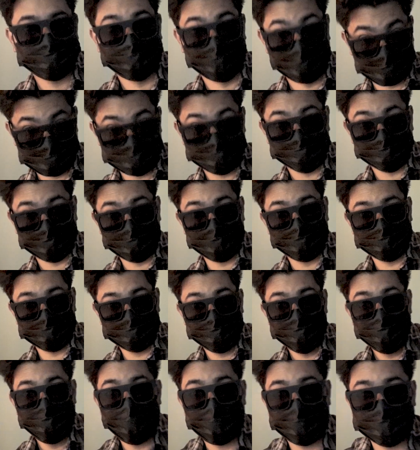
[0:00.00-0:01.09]
That's right,
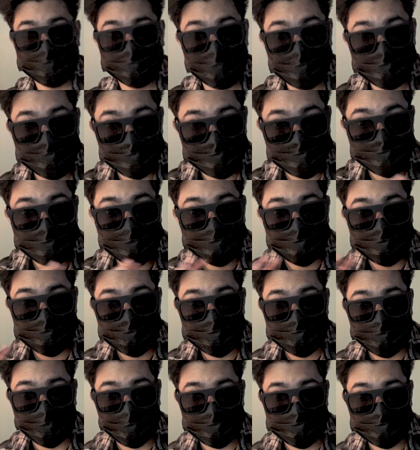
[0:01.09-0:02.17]
a legendary
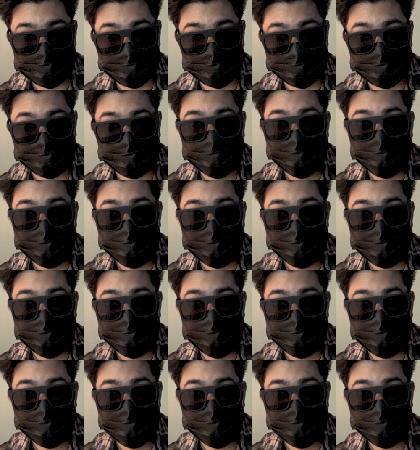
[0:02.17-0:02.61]
structure